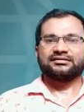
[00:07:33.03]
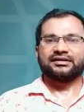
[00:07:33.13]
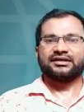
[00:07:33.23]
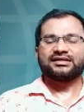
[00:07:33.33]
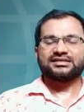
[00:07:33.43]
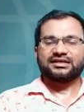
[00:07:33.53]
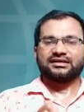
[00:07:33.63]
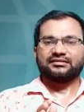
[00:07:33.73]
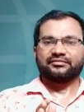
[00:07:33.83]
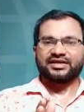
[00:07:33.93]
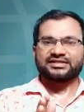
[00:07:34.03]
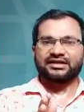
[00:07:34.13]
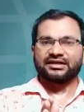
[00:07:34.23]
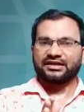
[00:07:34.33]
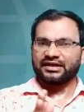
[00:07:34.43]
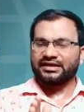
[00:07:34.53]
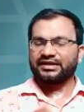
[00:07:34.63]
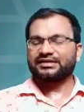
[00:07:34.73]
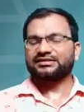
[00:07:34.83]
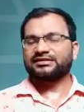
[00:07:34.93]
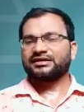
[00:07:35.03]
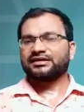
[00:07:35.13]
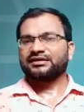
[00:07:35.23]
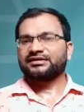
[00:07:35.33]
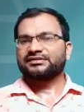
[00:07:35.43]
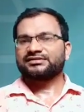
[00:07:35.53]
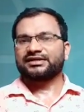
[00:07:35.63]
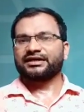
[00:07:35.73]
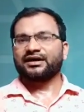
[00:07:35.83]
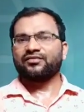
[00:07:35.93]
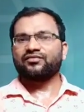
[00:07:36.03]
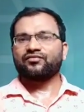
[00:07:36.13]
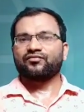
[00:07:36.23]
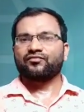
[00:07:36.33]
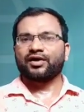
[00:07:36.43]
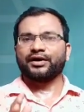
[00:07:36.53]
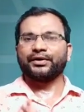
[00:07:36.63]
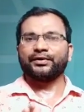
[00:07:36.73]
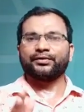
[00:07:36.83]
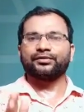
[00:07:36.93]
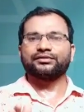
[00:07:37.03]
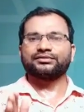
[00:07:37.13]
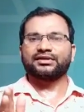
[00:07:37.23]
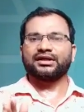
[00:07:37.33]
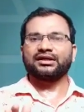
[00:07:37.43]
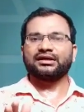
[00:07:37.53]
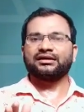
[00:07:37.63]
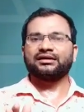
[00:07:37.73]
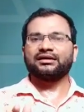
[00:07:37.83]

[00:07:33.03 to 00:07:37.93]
that is my set A is set of 1, 2, 3.